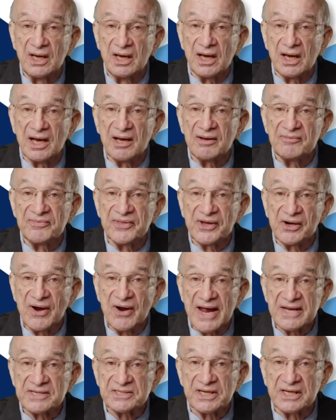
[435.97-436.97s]
of their
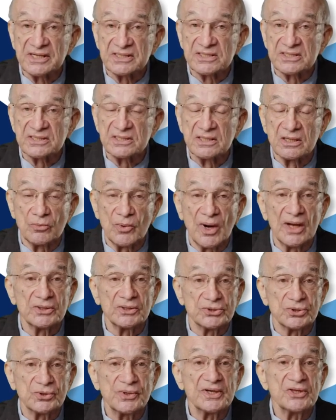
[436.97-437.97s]
assets. Well,
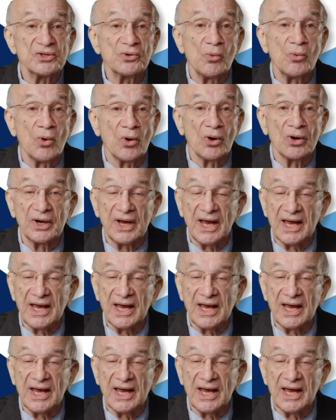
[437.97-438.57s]
during the war,